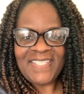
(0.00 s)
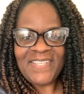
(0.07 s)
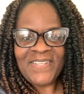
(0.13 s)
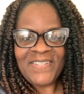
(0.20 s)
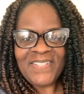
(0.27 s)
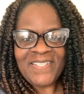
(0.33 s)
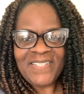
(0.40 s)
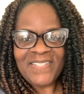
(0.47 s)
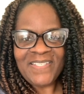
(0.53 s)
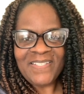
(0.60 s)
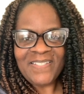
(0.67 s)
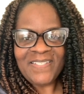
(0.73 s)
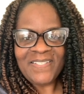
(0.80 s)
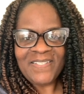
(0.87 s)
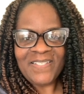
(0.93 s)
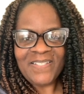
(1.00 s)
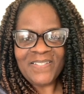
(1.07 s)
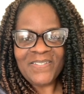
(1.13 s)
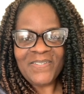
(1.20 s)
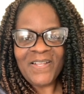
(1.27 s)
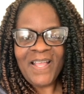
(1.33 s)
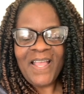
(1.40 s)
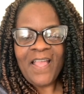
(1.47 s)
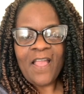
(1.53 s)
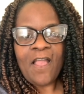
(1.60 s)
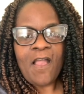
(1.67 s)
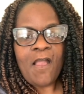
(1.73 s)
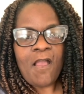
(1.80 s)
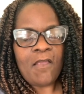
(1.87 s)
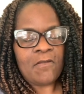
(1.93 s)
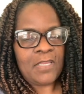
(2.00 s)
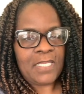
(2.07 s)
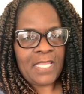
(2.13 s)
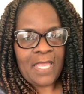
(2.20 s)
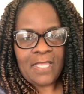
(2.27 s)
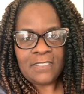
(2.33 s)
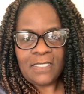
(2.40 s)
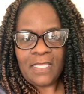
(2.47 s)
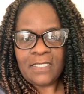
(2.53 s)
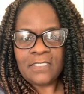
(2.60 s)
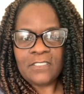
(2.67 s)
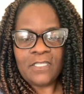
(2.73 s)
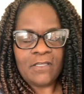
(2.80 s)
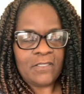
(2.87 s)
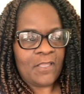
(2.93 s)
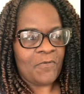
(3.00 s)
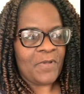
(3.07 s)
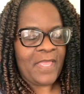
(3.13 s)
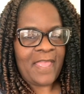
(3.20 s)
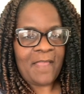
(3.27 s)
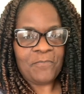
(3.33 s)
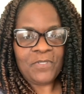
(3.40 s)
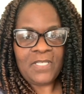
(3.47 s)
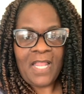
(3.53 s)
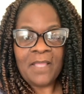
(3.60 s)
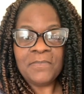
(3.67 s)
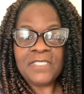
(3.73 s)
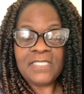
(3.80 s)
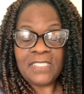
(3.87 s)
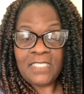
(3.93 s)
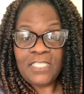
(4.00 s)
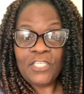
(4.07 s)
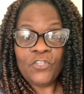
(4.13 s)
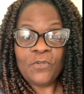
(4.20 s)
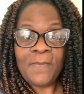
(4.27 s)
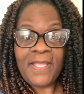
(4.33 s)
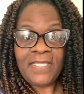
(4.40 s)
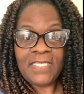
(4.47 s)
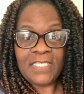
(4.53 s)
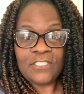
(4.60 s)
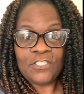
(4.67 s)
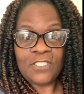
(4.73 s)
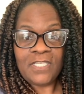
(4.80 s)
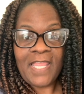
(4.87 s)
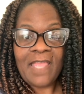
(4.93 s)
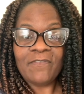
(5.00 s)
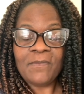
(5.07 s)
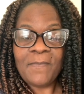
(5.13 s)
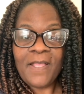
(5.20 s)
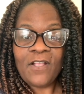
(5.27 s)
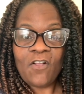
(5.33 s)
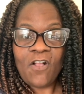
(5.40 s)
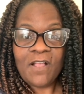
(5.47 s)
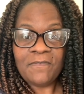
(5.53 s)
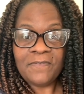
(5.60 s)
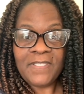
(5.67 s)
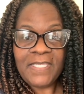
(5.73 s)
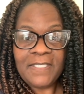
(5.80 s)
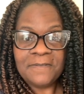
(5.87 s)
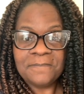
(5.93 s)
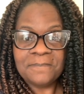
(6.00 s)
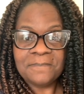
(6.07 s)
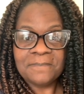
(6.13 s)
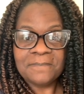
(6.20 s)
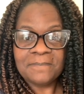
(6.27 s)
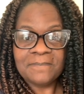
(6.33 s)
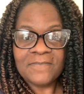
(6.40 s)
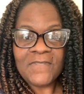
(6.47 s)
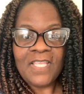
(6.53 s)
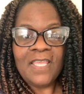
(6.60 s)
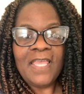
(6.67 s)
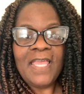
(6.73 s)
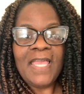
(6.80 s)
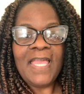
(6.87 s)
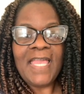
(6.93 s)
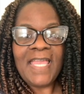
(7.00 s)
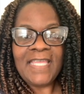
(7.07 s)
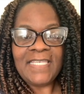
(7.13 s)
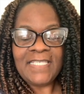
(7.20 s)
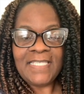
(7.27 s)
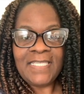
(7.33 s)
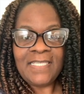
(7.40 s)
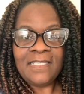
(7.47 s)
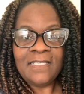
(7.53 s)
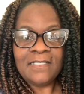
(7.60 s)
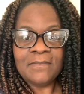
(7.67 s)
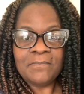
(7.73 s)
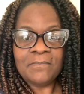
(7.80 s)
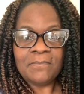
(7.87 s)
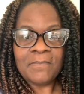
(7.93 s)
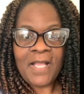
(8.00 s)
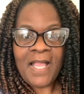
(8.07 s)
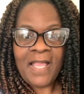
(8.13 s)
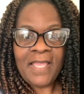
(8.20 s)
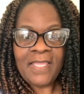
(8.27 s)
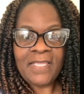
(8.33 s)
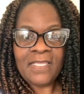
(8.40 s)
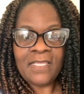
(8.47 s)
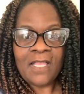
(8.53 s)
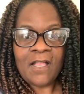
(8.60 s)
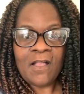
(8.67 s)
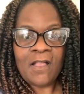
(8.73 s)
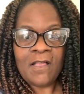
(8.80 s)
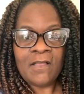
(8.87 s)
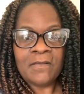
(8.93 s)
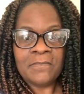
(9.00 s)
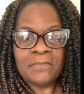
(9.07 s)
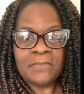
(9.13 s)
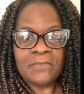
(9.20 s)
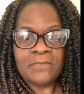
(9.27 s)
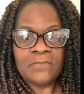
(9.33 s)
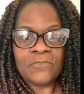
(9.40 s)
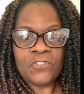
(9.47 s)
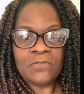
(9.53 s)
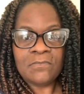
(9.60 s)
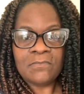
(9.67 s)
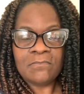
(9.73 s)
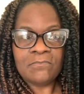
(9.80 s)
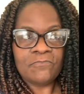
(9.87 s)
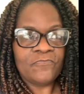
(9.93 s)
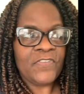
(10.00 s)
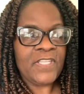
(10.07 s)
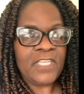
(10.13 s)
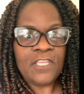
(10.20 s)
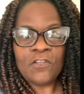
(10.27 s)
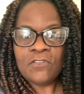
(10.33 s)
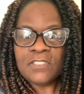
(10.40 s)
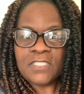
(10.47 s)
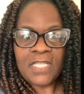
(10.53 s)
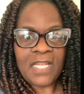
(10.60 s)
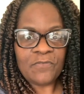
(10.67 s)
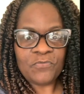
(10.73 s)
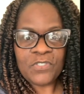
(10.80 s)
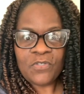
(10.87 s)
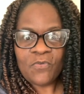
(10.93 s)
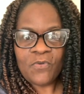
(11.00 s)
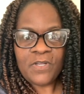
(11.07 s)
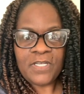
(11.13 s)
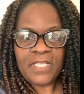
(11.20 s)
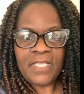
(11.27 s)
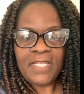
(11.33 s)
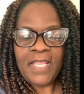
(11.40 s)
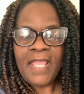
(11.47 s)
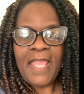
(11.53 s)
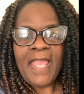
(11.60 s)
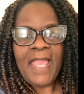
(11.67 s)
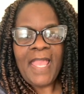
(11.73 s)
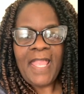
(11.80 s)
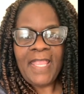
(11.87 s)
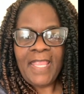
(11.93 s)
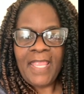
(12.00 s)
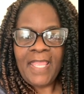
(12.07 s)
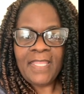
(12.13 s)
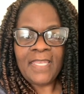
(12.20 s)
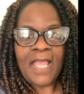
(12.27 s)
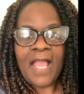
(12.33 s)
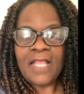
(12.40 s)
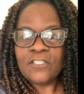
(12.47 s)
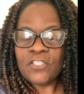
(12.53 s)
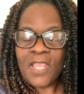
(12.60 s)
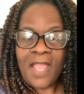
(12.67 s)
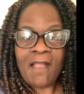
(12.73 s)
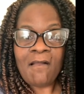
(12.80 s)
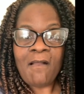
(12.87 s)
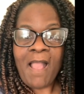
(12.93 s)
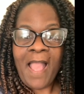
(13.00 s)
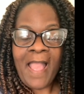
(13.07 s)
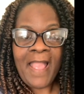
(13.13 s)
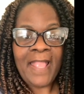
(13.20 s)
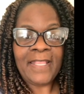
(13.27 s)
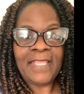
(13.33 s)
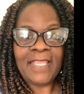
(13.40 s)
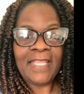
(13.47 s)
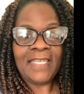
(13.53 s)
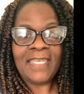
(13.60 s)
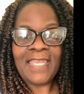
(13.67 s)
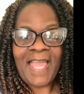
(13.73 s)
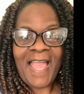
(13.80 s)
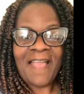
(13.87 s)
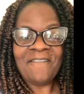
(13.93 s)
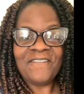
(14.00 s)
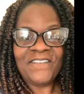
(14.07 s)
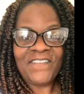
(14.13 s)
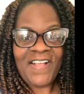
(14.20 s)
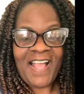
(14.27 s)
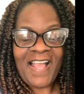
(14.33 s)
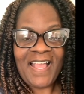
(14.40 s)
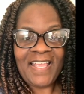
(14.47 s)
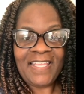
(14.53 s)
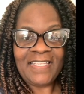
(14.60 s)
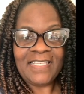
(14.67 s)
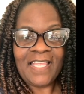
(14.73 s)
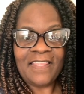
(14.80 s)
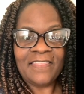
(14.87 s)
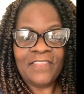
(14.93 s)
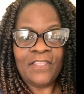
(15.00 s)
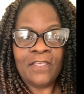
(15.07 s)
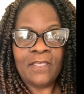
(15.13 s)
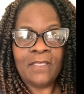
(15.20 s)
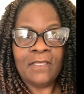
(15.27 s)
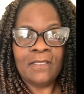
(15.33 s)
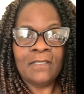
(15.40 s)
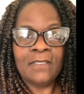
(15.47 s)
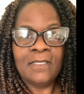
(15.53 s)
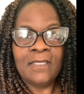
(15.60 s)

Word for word: you. All right, guys, I had to tell y'all what happened. I'm sitting here in my kitchen having my coffee editing my um, videos that I've recorded and child, I cannot find the